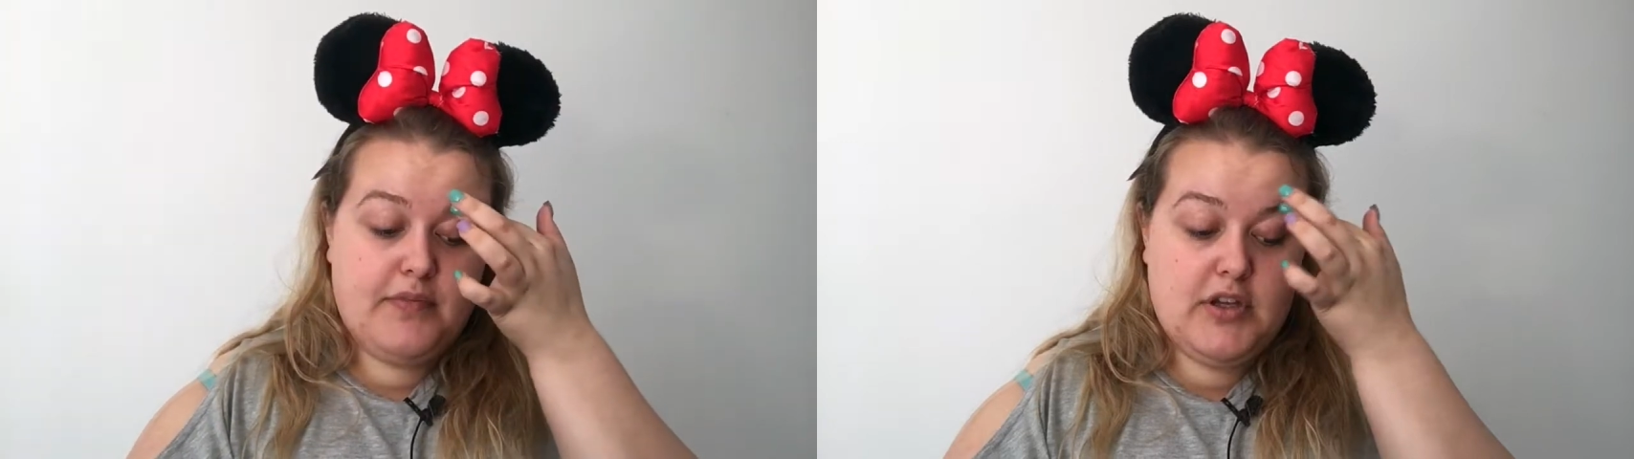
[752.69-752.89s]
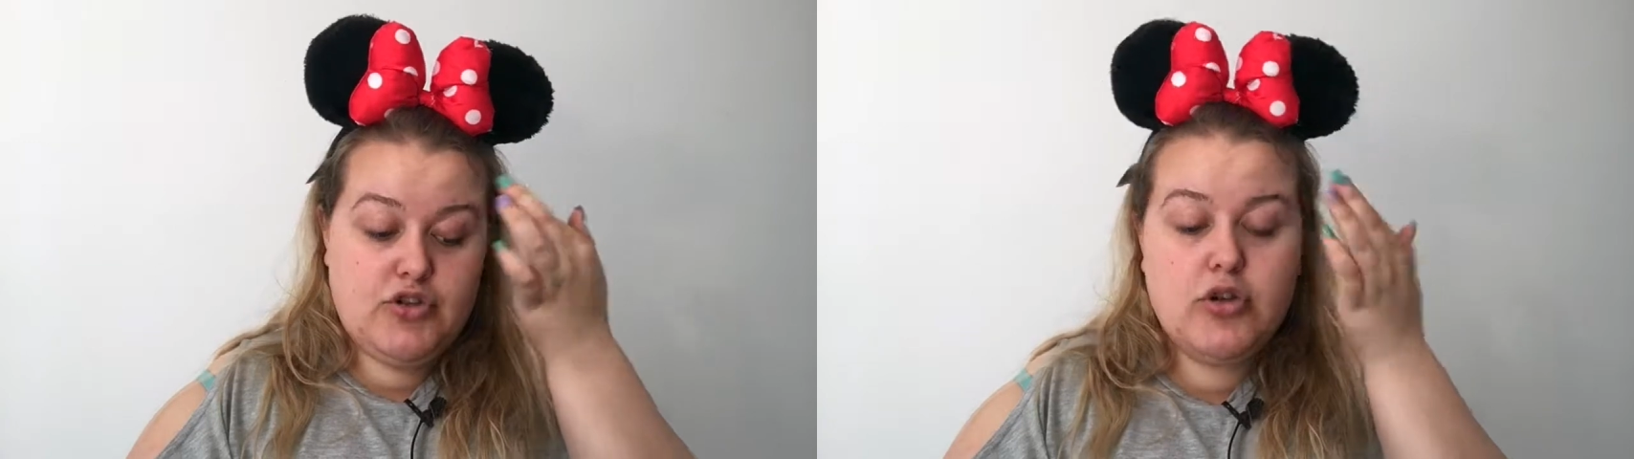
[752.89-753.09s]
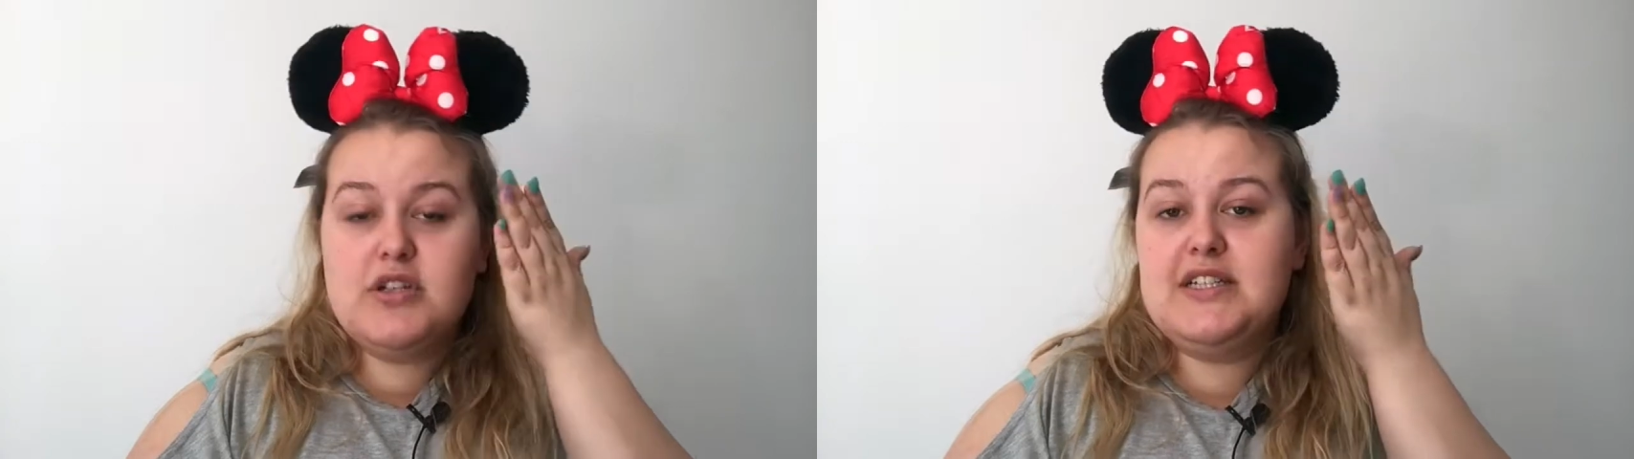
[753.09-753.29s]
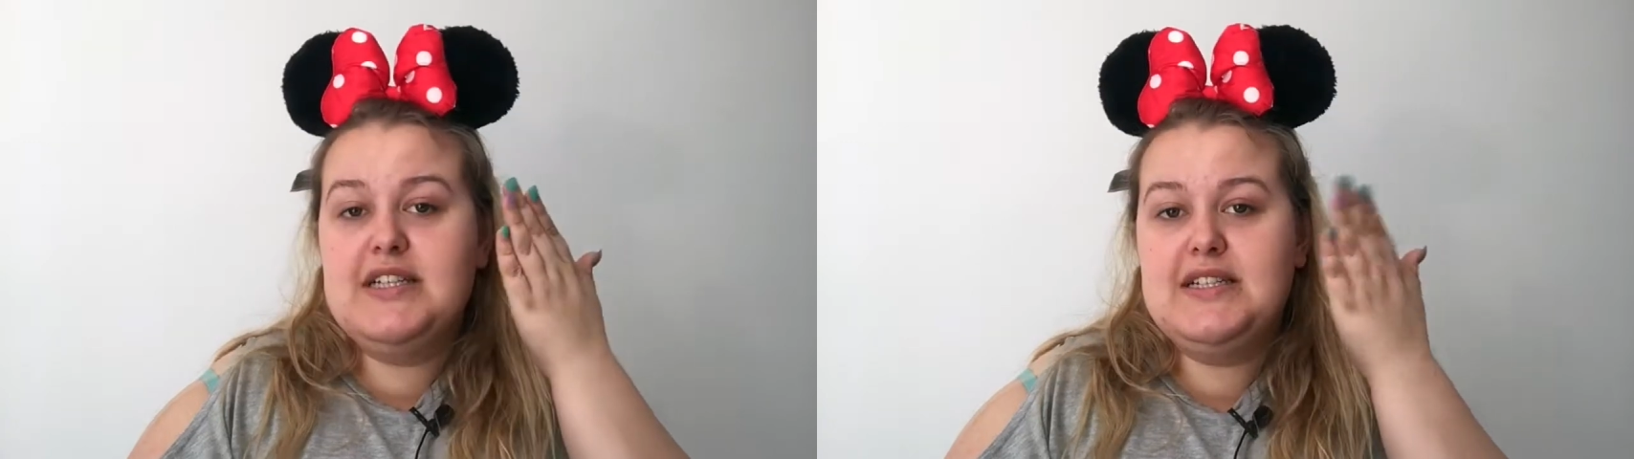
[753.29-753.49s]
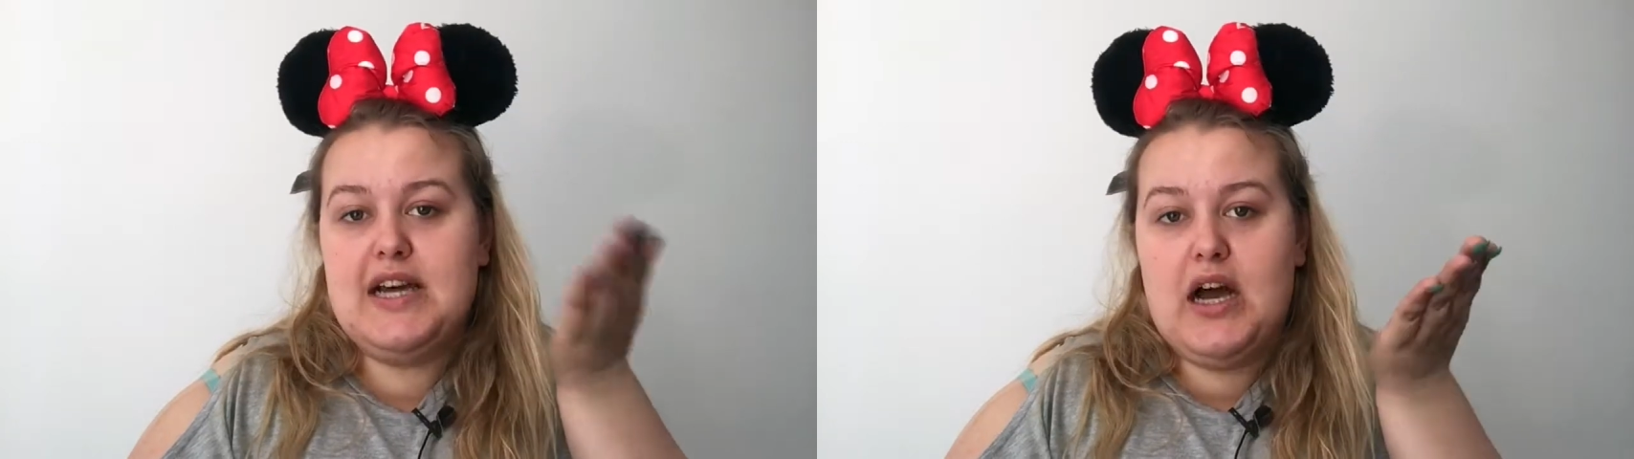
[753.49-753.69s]
chucked
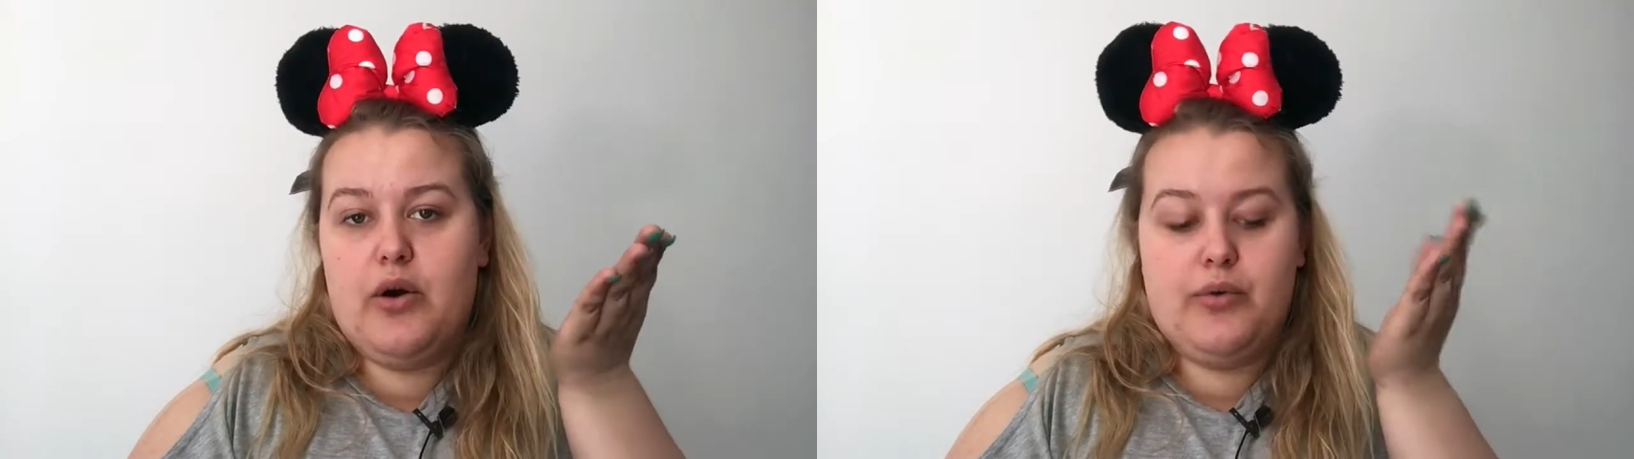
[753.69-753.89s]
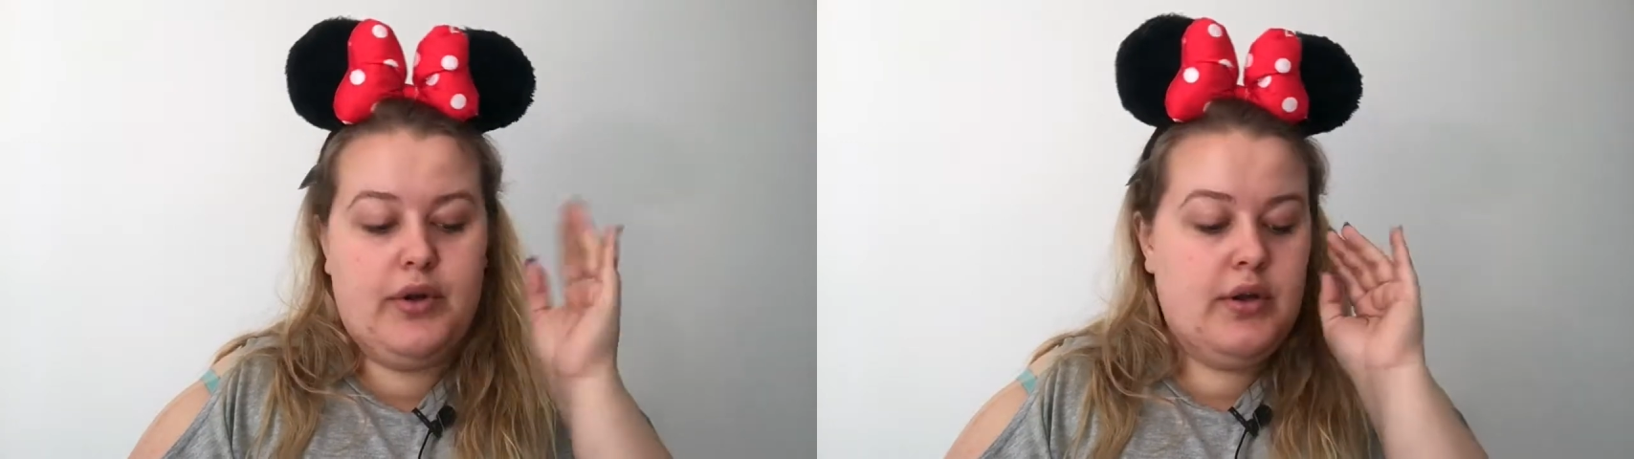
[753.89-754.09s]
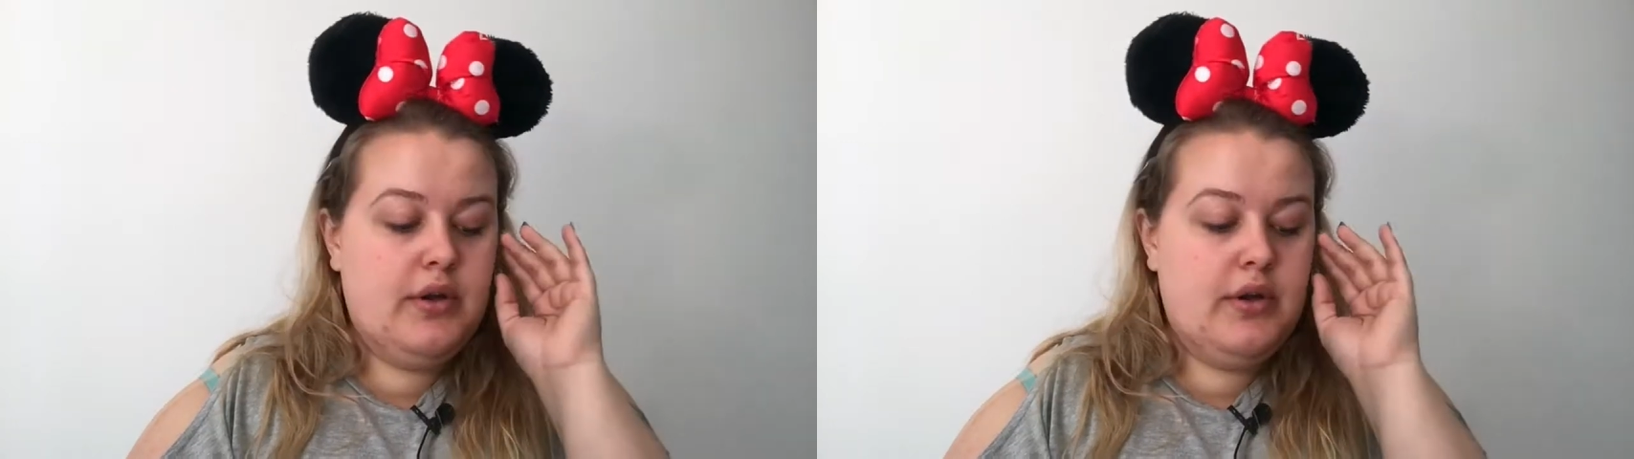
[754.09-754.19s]
it down